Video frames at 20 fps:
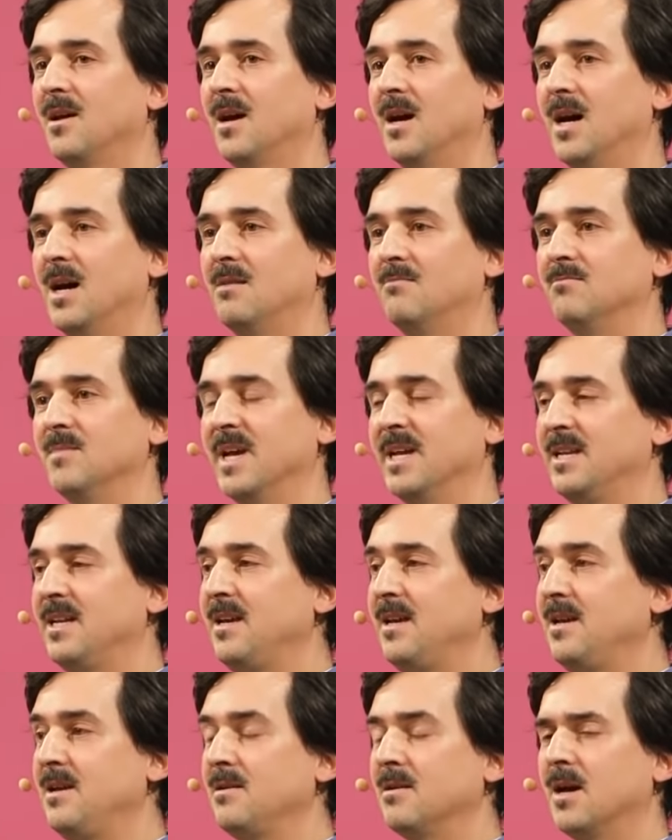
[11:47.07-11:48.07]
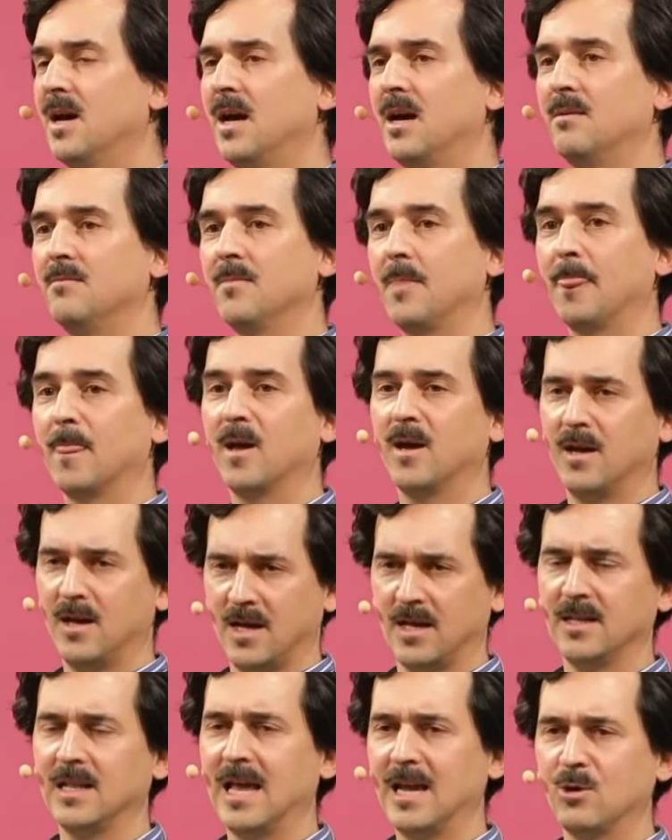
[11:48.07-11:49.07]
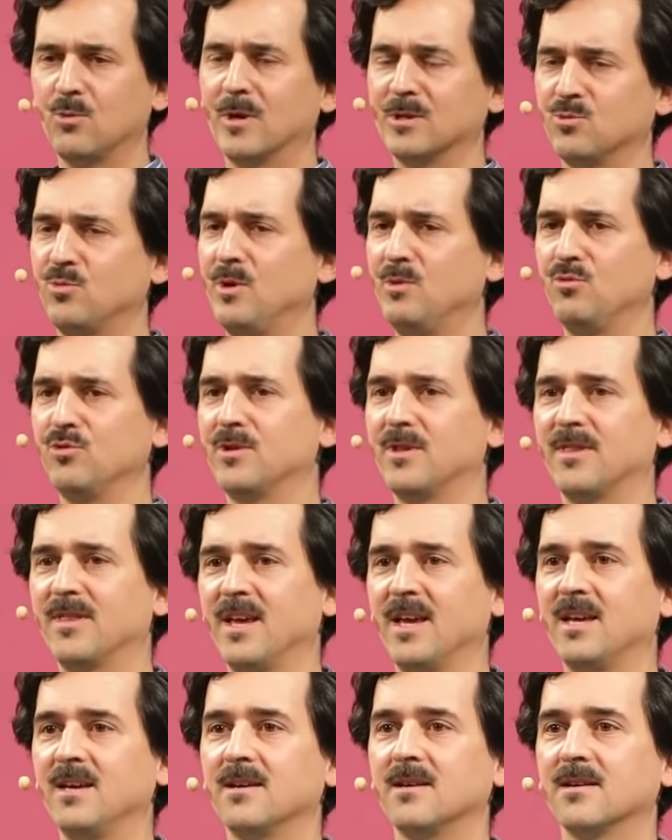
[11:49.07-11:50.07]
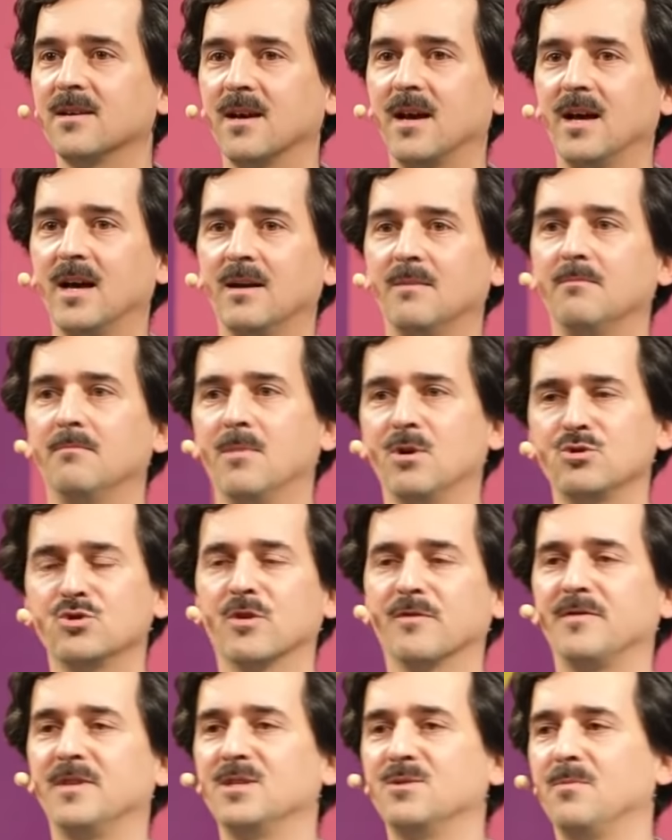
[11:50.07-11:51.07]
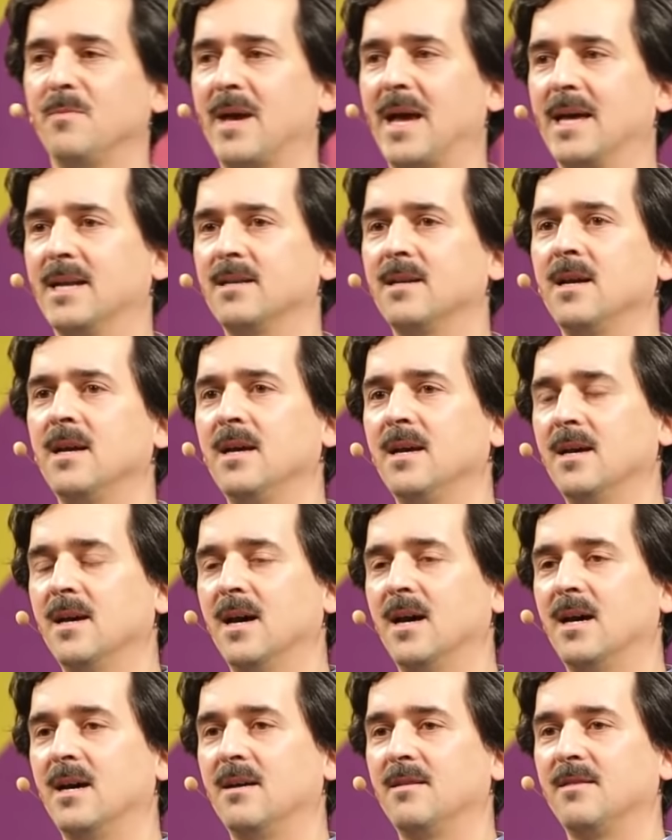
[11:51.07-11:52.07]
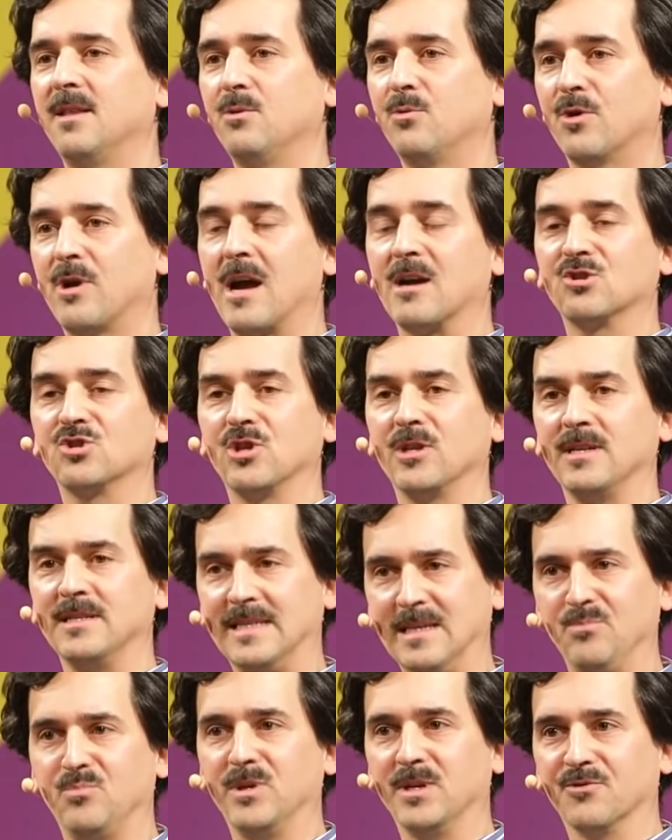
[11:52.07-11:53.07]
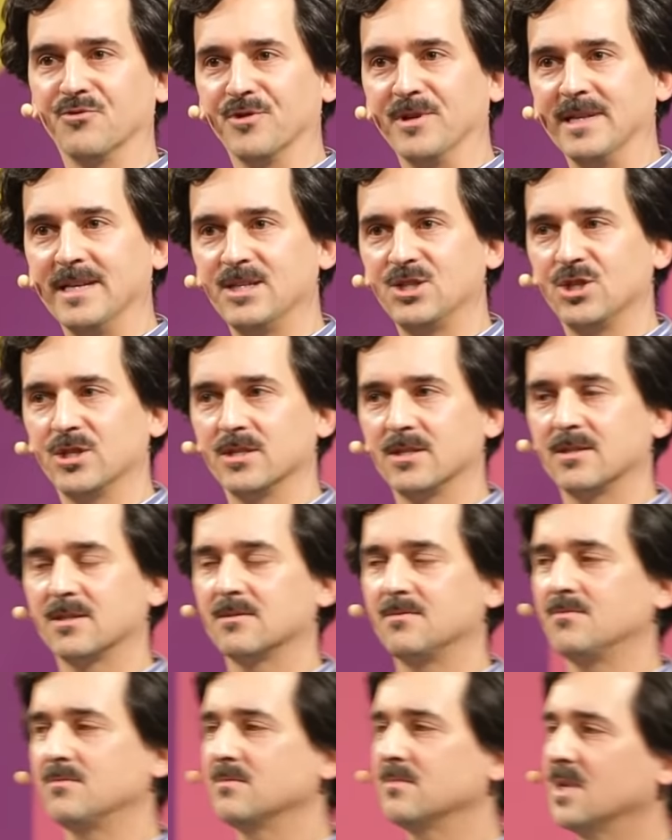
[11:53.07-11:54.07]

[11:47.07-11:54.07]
And he, unlike what we would think, most of these men, they were actually deeply religious.